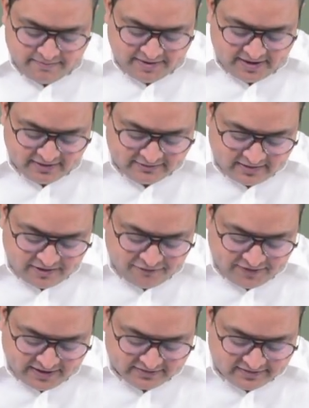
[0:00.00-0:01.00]
Because
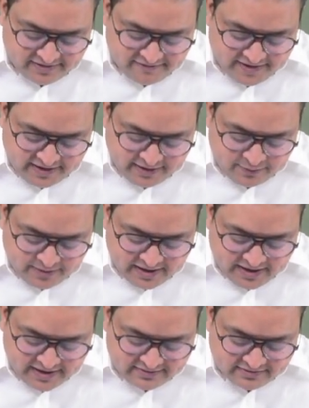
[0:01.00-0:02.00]
if it is revenue
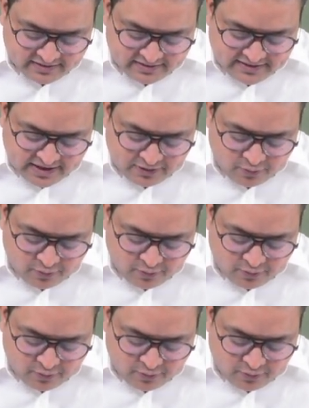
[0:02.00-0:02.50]
in nature, then